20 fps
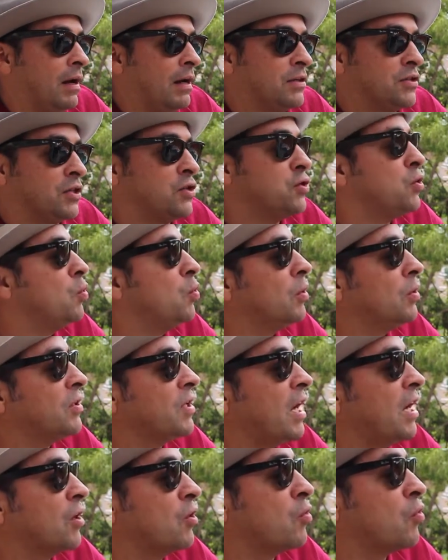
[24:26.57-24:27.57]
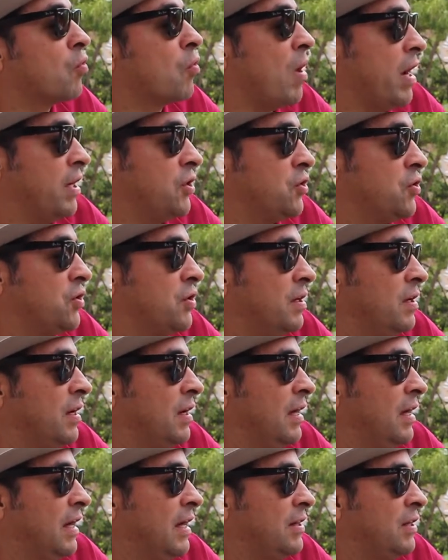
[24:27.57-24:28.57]
a tool, not a crutch.
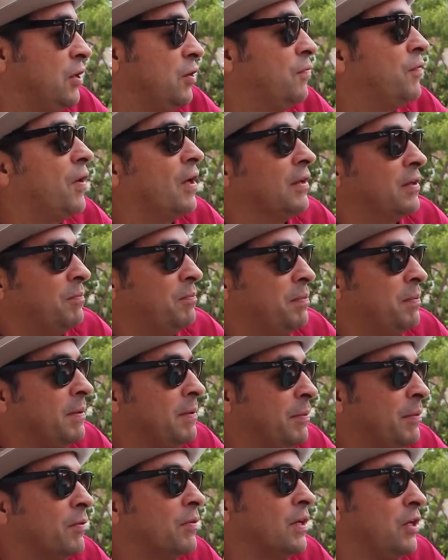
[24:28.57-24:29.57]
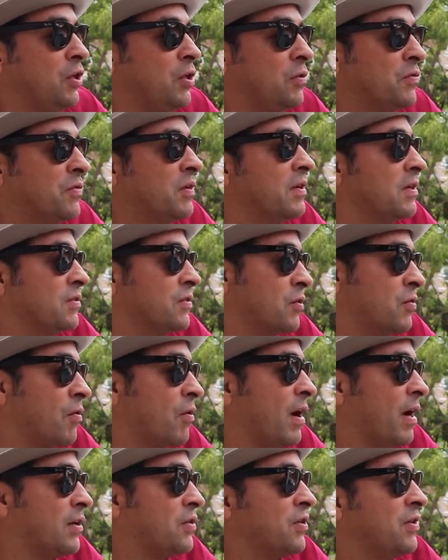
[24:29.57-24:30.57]
And then you fall on the people that use it as a
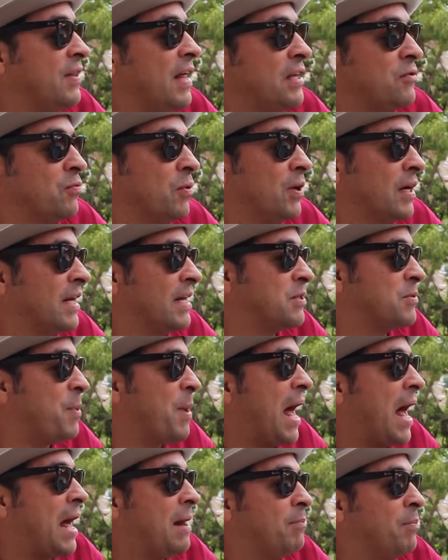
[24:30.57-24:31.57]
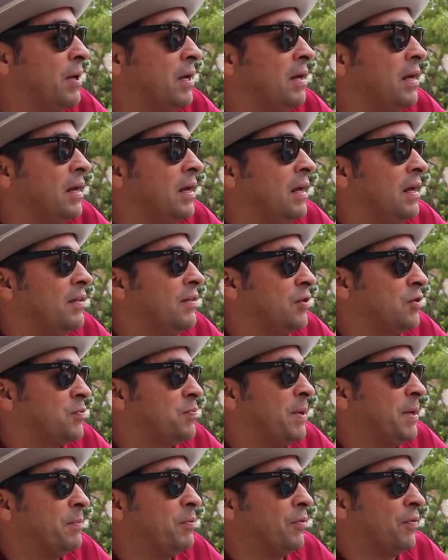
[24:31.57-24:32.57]
crutch, and that's where it gets bad. But there's
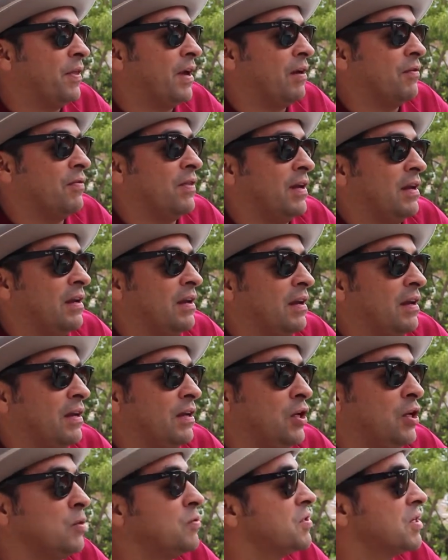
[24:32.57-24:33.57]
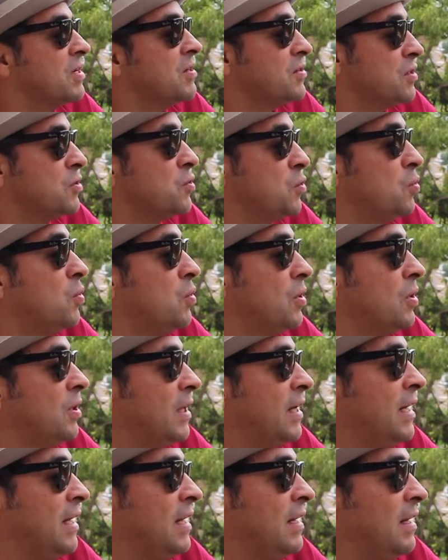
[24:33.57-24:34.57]
people there that use it as a tool,
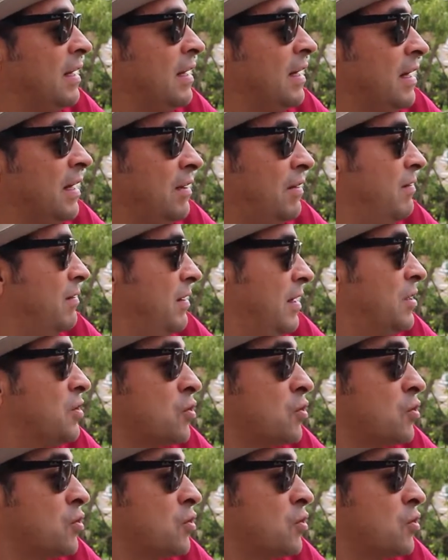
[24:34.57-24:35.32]
and it's